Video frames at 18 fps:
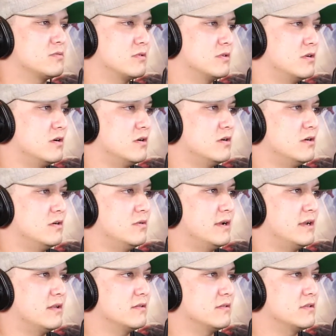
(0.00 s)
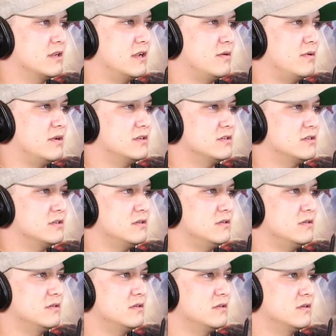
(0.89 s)
Oh wait, did I register?
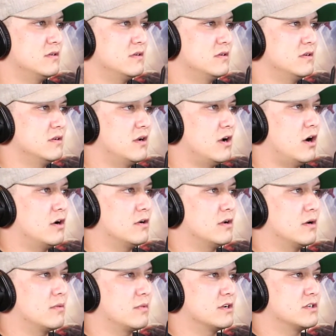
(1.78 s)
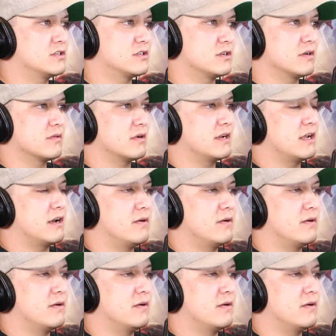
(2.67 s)
Oh no, I'm registering right now.